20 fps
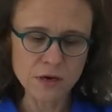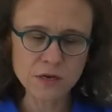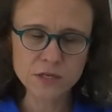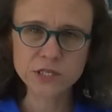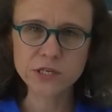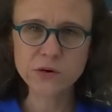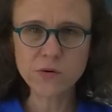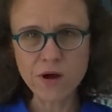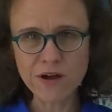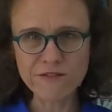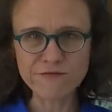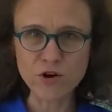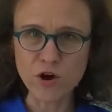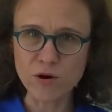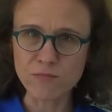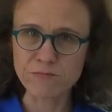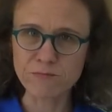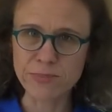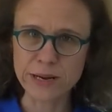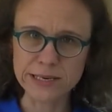So I've
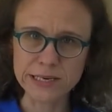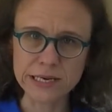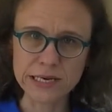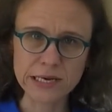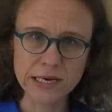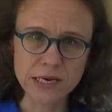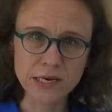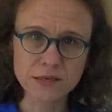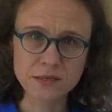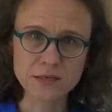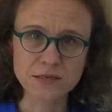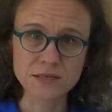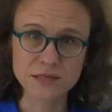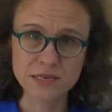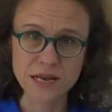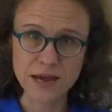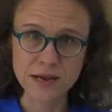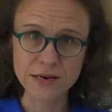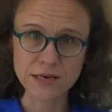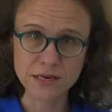got Bunny here to
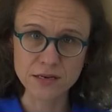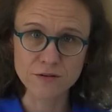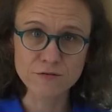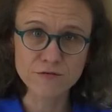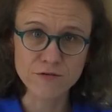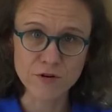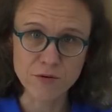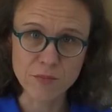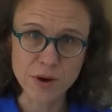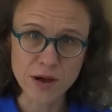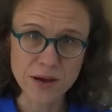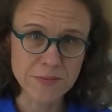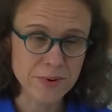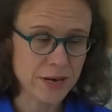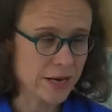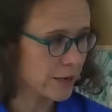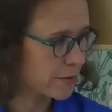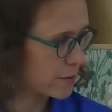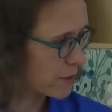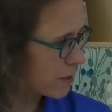stand in for my
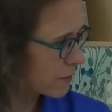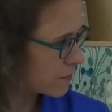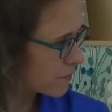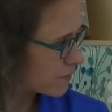baby.